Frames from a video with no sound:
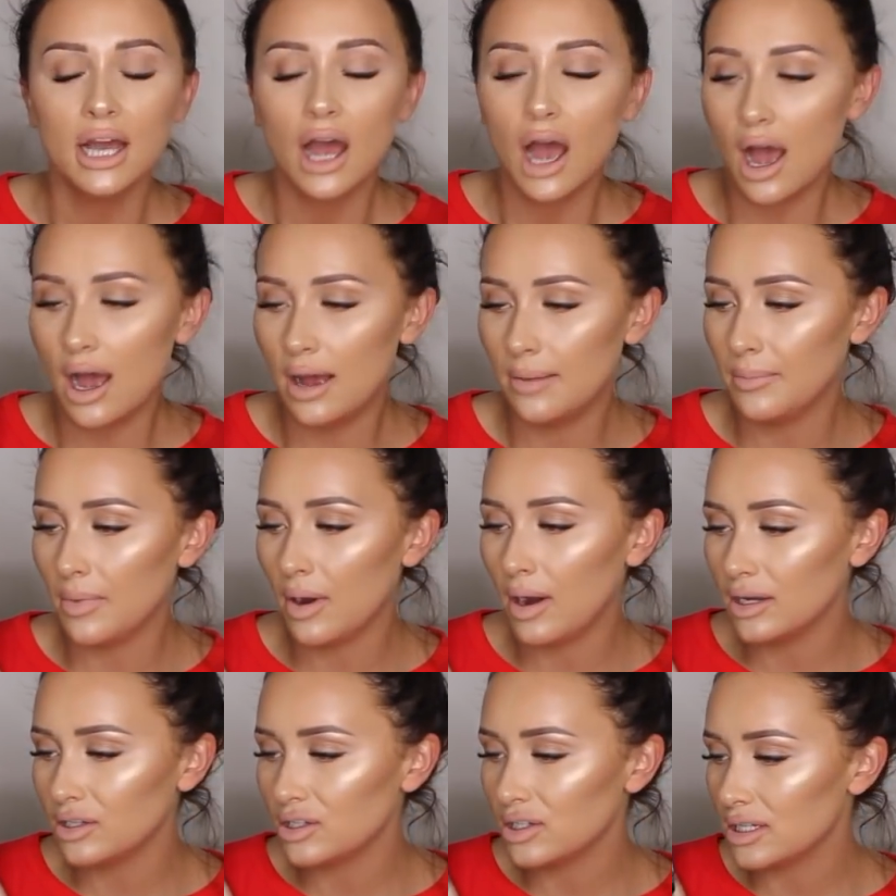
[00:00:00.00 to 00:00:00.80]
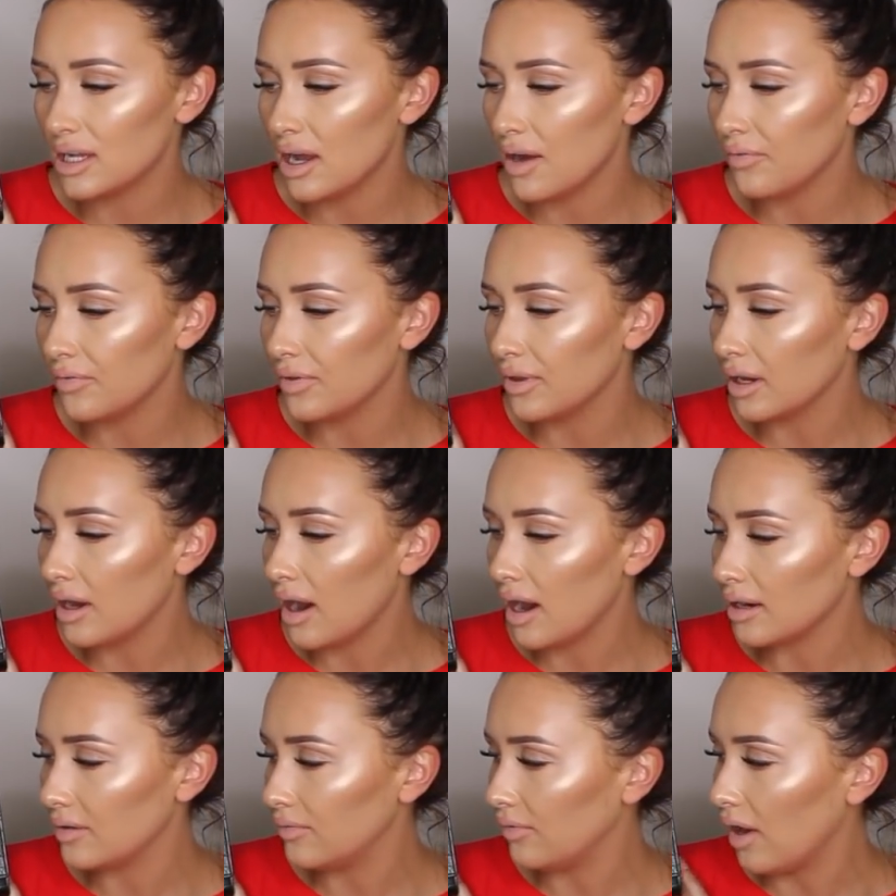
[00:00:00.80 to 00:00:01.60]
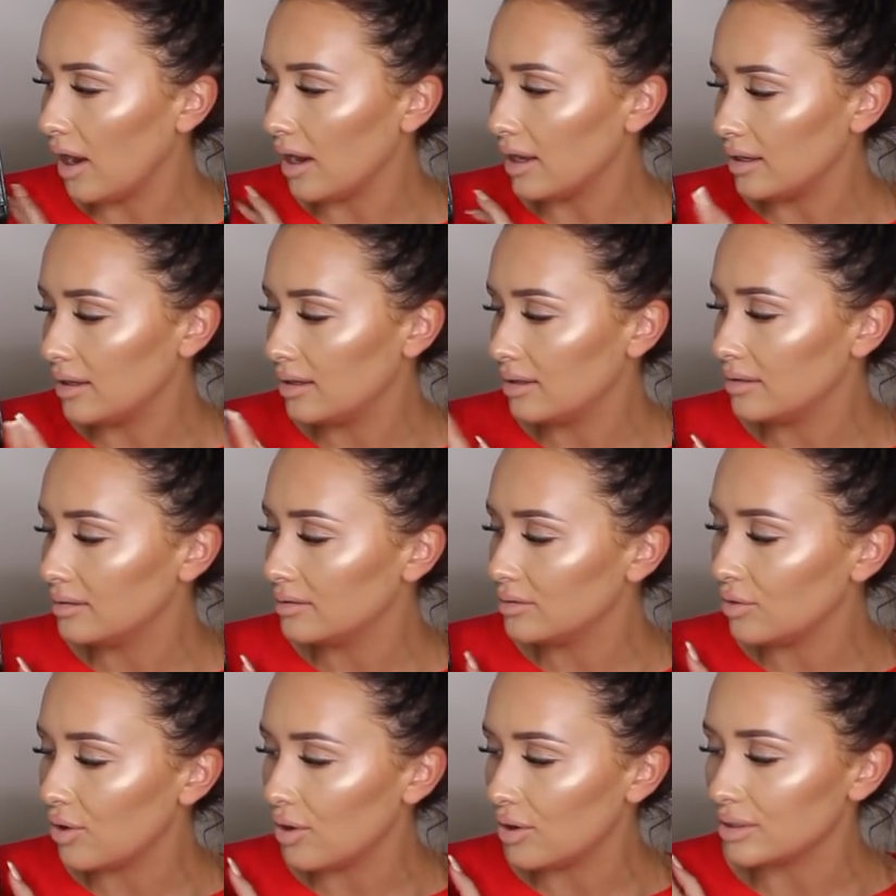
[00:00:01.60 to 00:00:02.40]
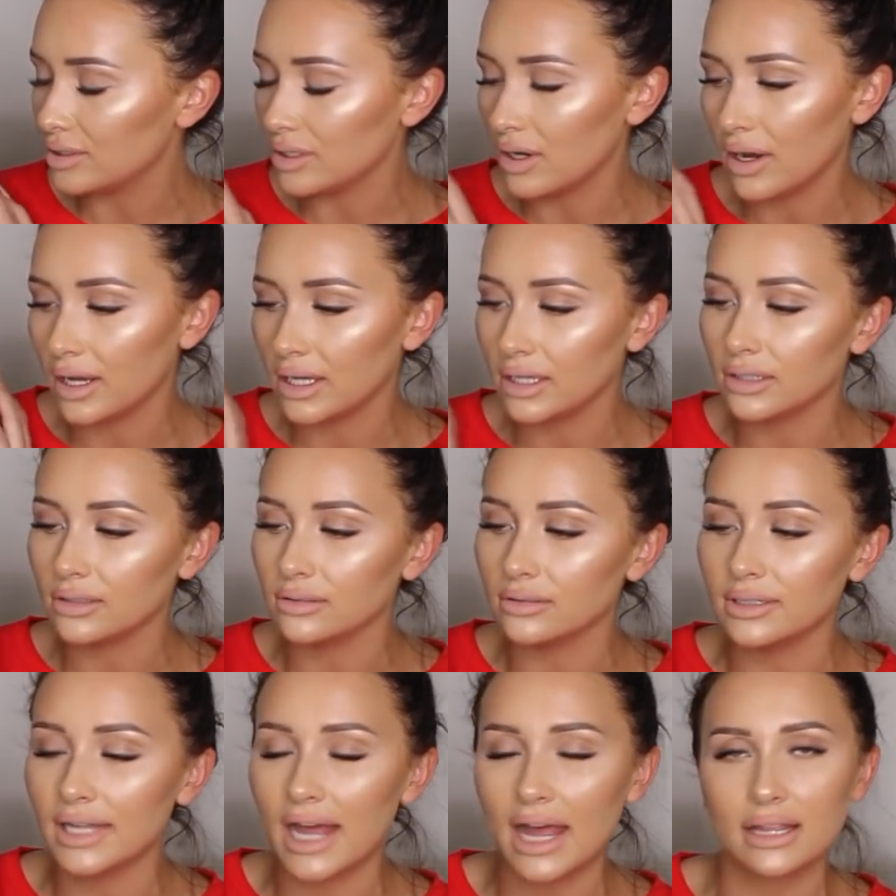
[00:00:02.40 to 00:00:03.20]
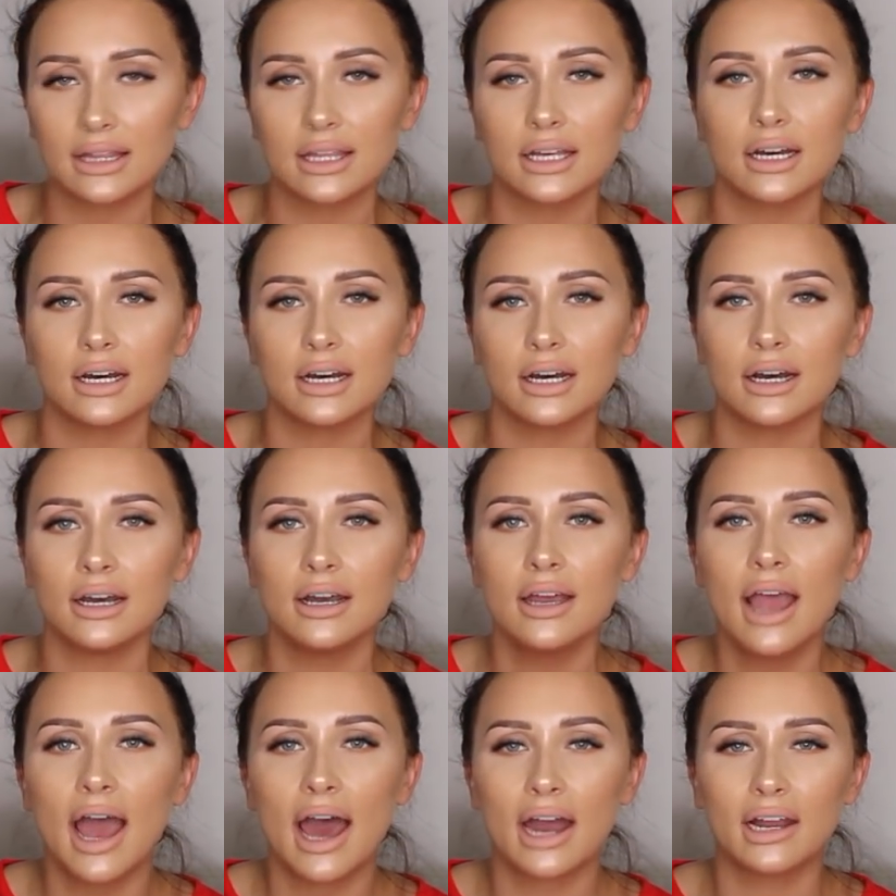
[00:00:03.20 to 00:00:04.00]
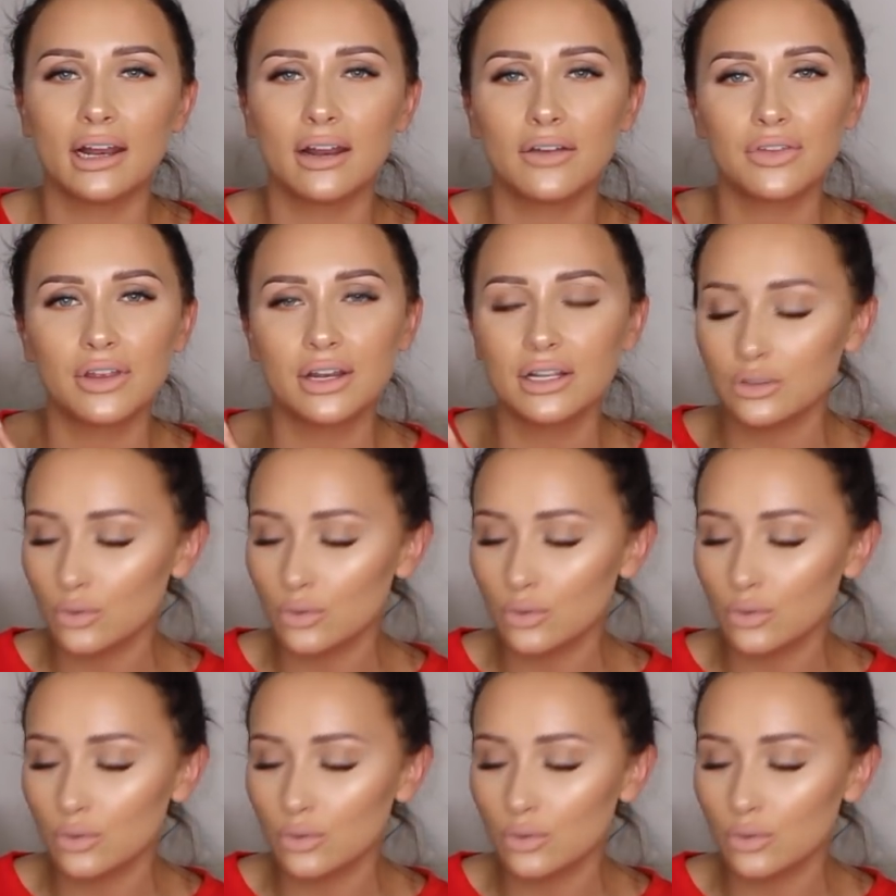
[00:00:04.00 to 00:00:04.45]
Um, I just love the kind of like crocodile, leather, and I love that